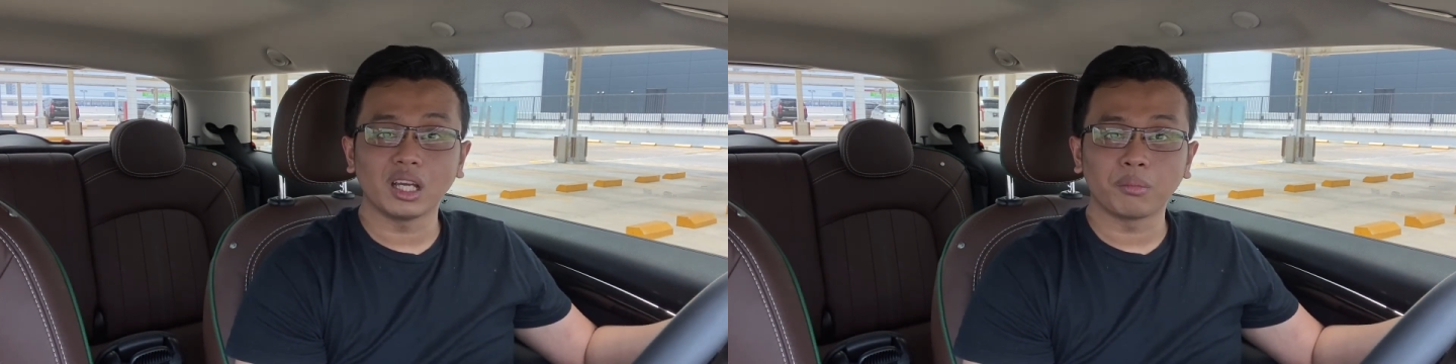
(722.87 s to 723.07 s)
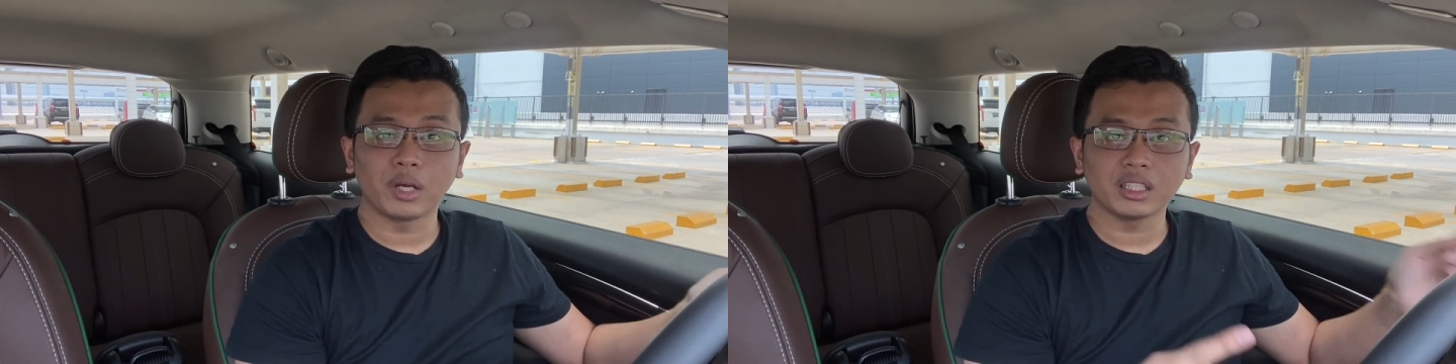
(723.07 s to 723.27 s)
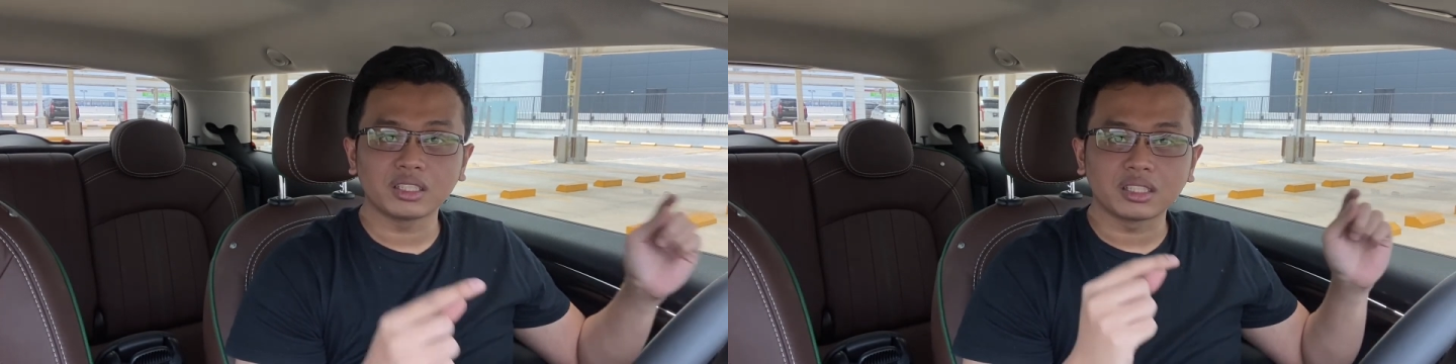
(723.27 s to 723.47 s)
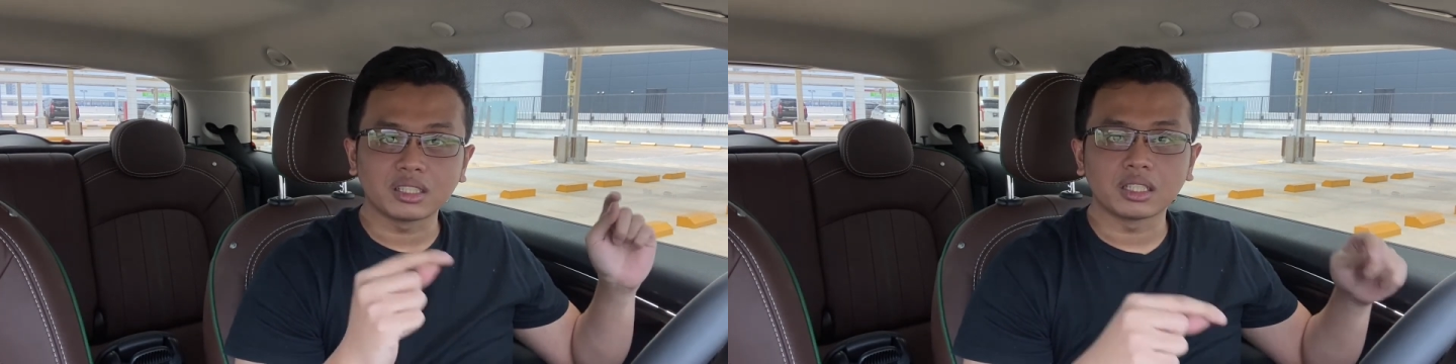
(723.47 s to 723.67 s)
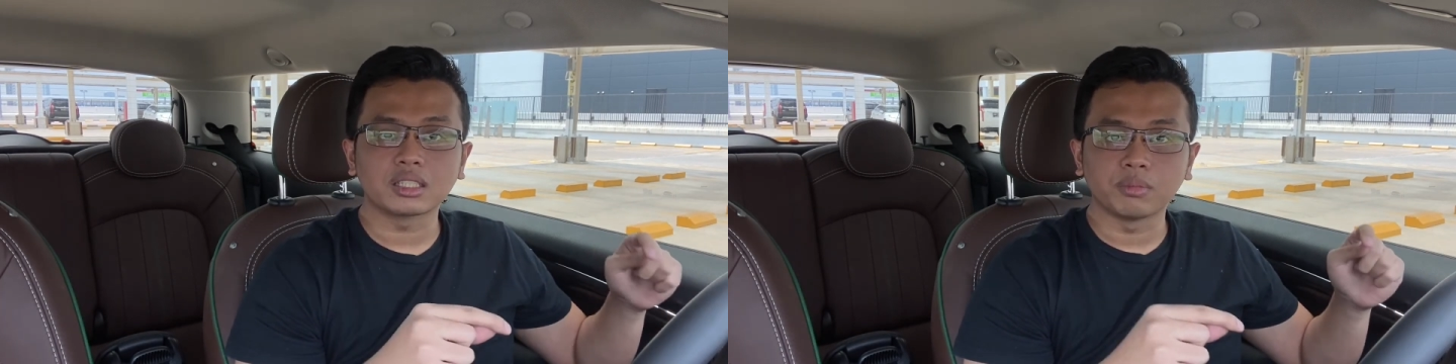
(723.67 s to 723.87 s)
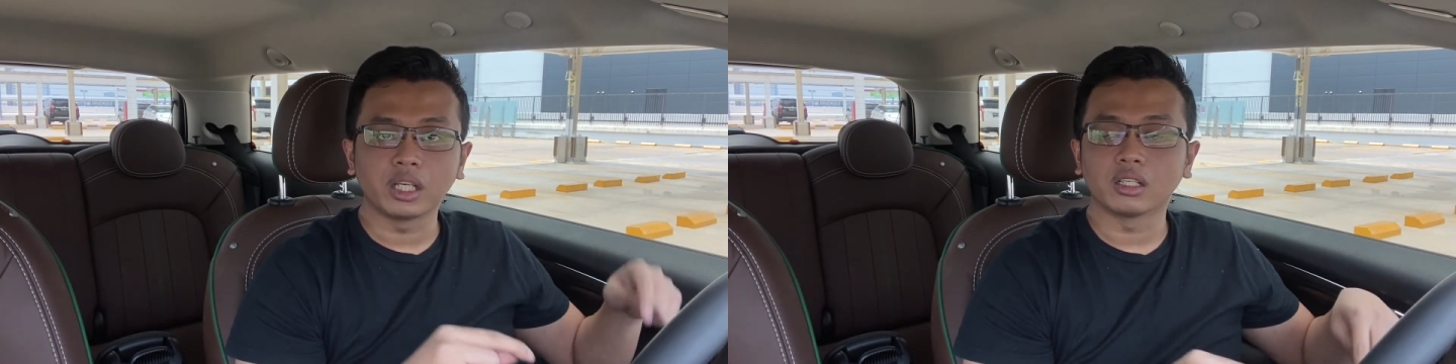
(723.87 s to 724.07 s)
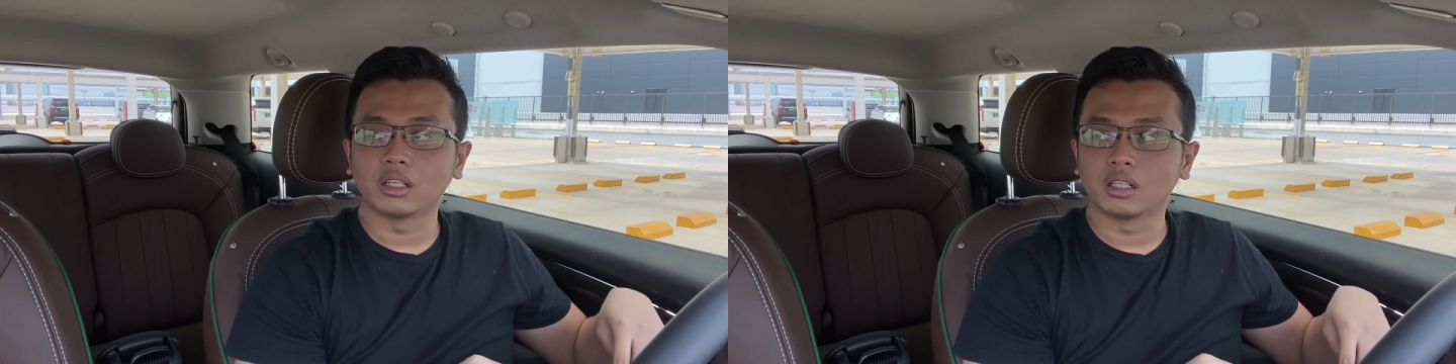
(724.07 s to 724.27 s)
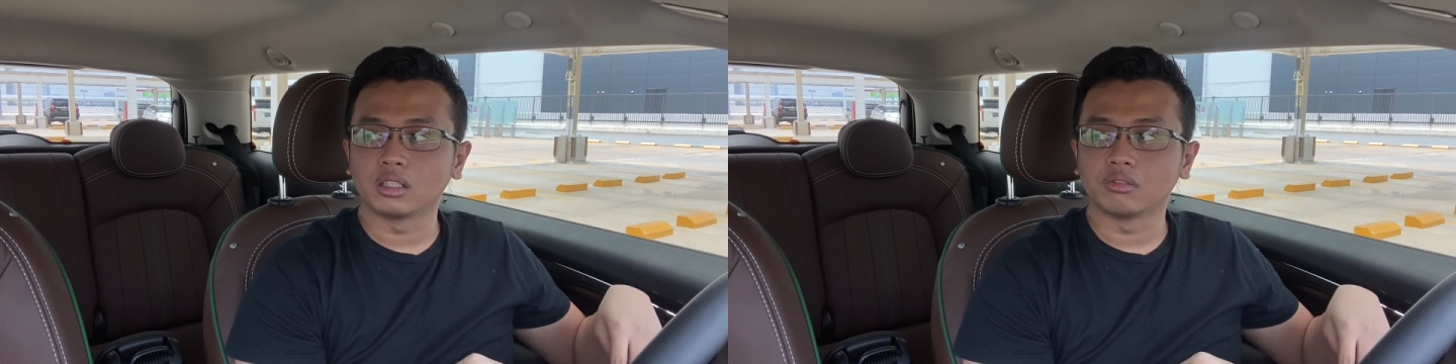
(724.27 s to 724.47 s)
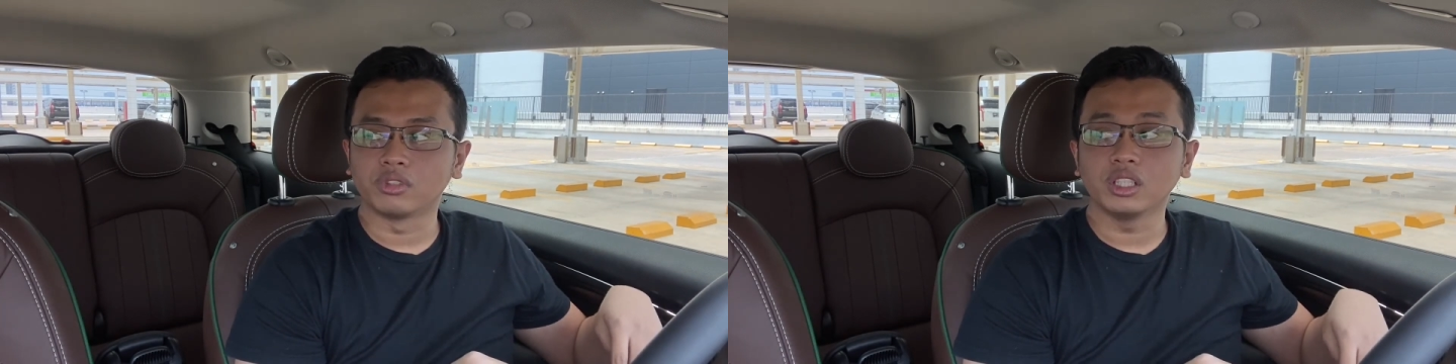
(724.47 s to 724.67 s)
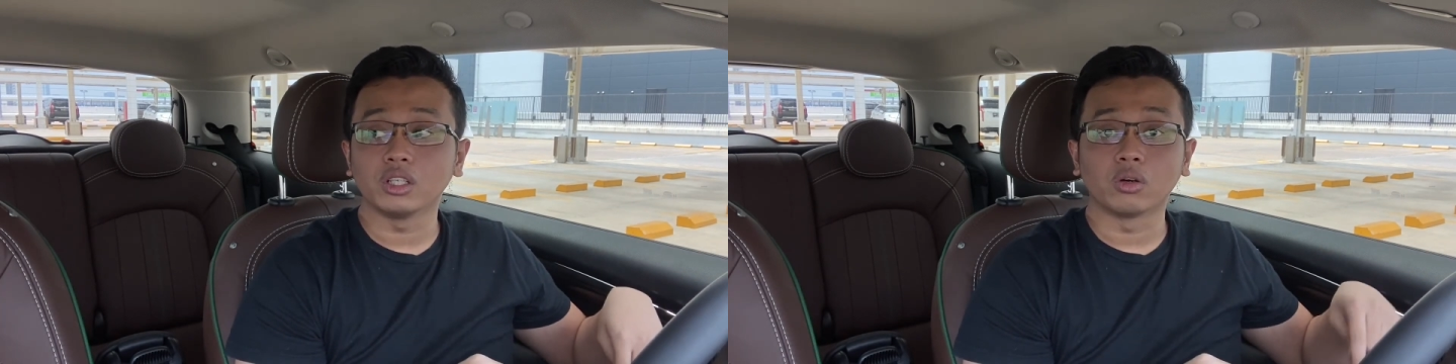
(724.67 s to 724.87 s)
I might just make another
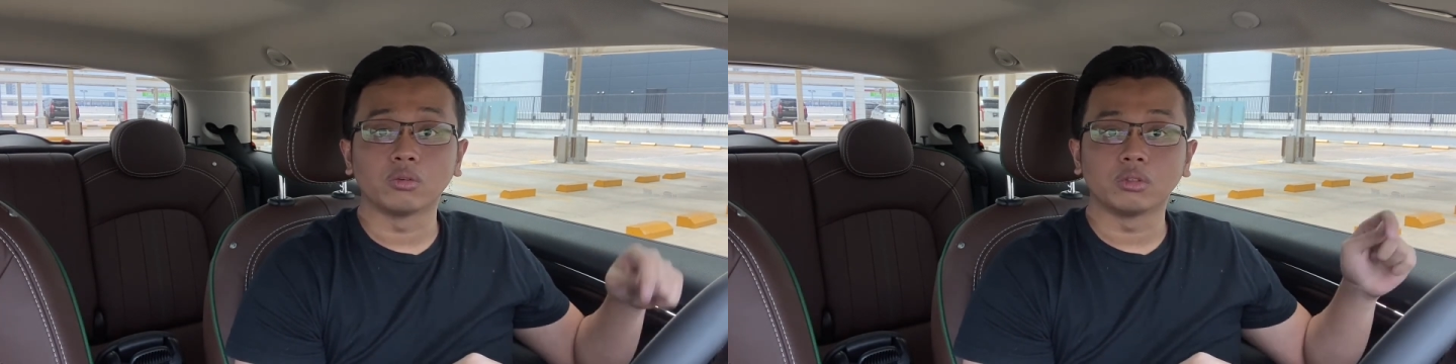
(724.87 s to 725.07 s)
video